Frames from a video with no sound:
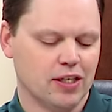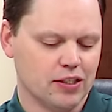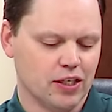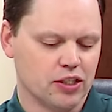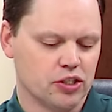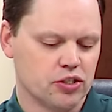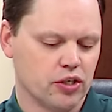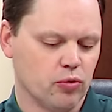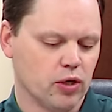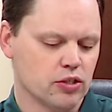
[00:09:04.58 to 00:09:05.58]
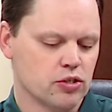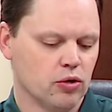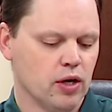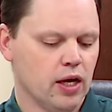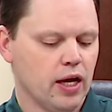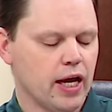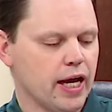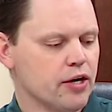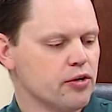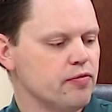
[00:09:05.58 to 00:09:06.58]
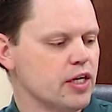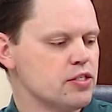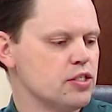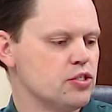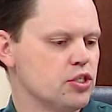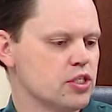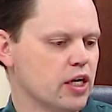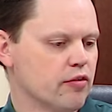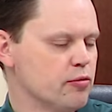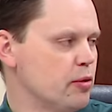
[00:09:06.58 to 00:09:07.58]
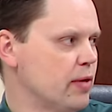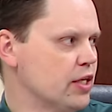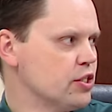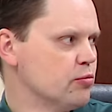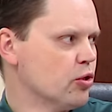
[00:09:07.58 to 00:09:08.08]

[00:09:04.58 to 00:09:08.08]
uh, understood it well. So Agri Invest is just a government matching